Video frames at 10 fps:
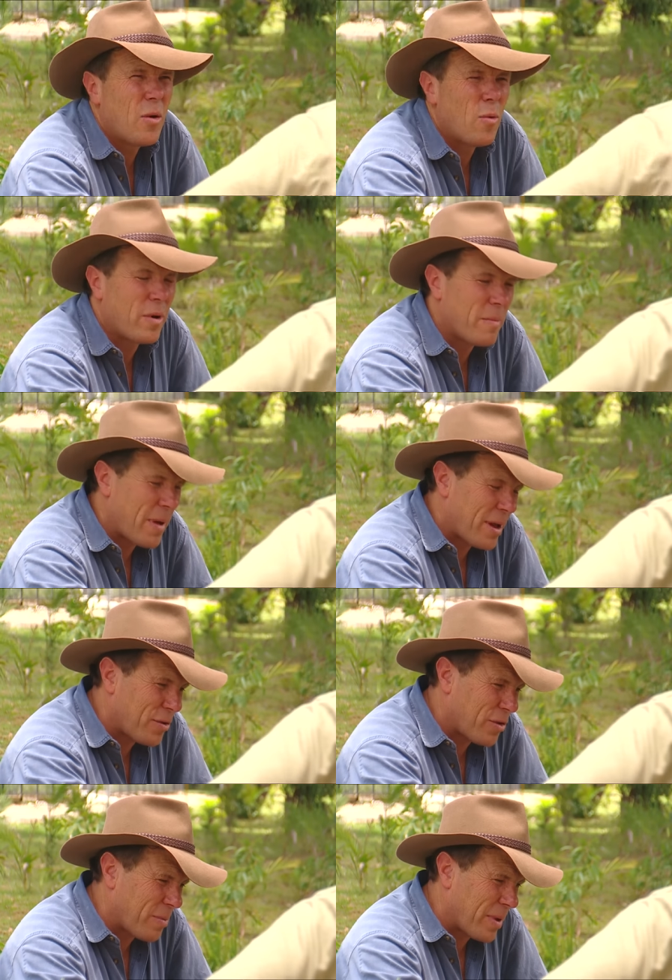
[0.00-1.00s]
What
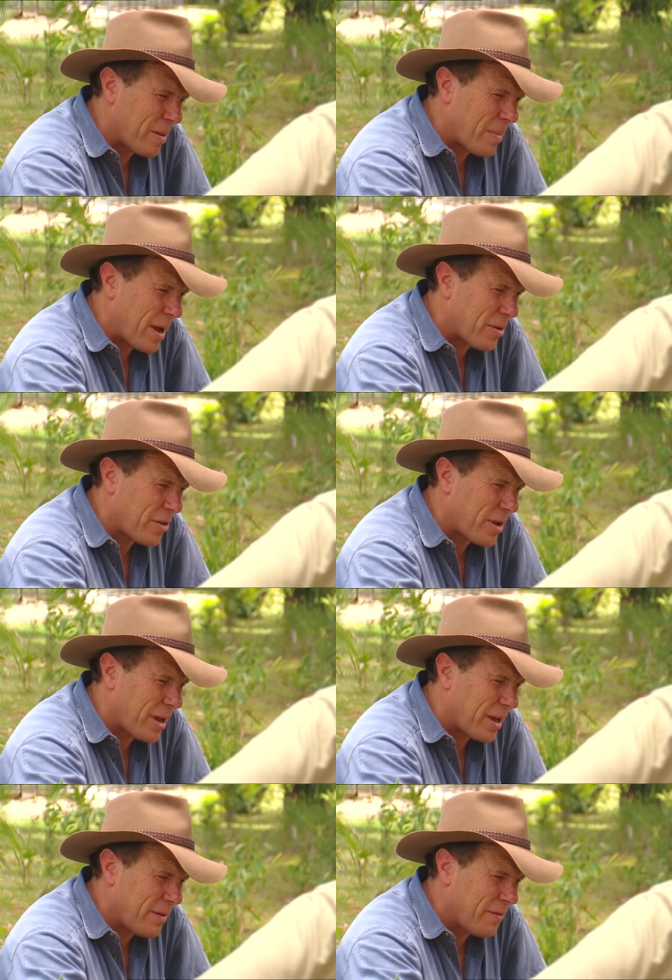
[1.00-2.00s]
amazes me about
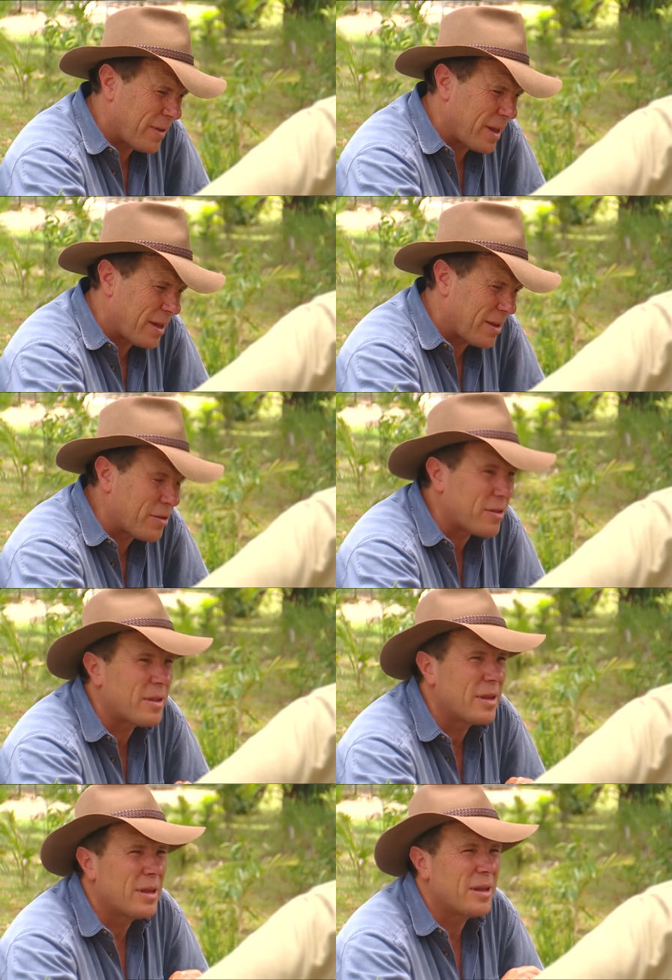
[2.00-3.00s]
Steve is
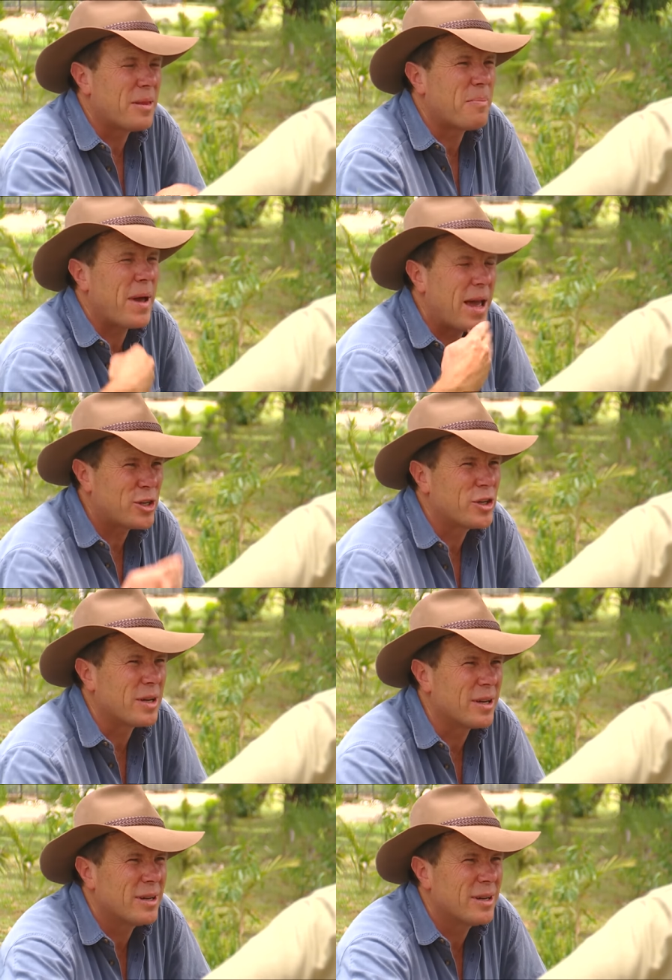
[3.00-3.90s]
the passion